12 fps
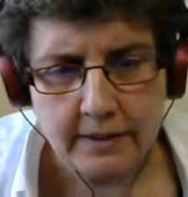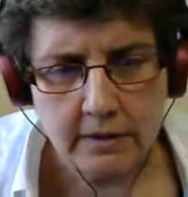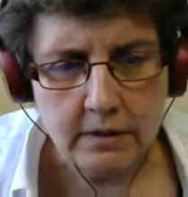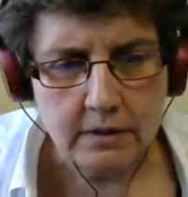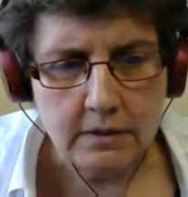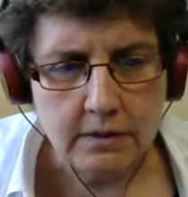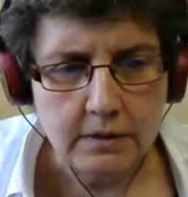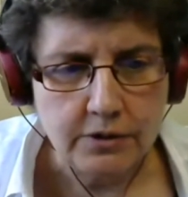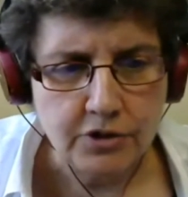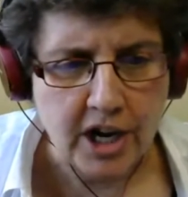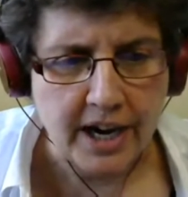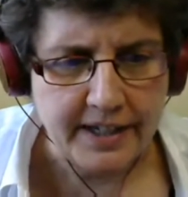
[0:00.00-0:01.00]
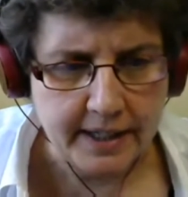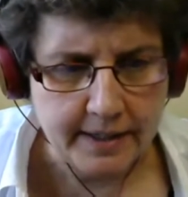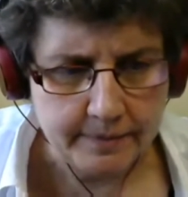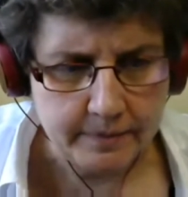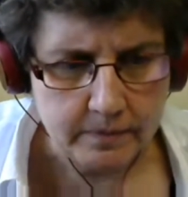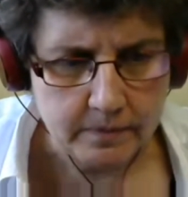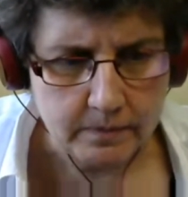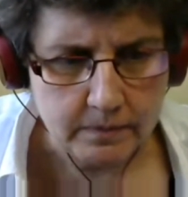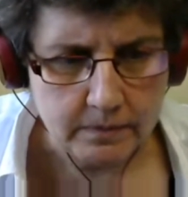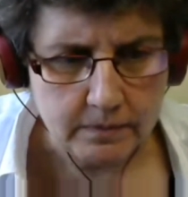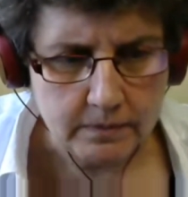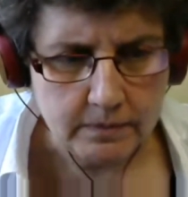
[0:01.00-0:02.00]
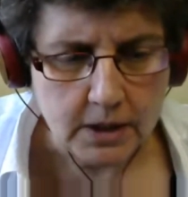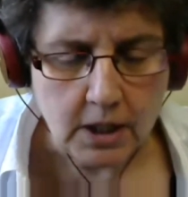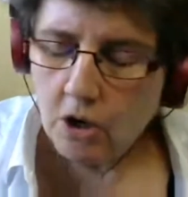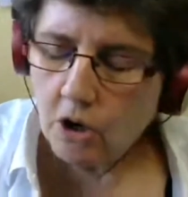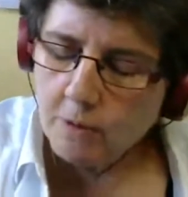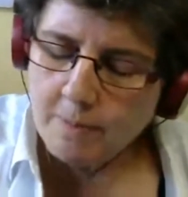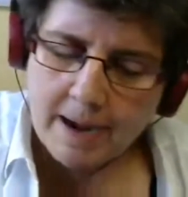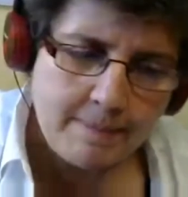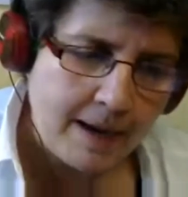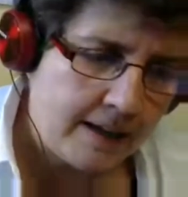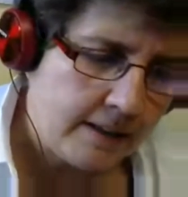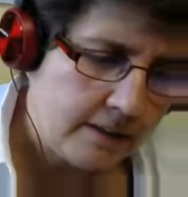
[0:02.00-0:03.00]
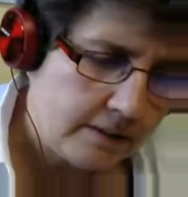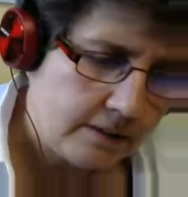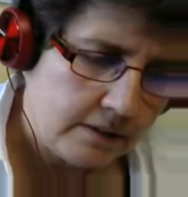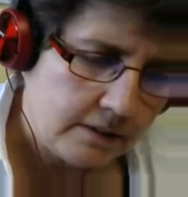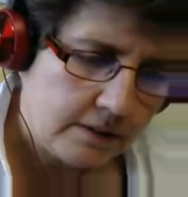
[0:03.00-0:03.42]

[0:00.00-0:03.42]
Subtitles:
and China. Obama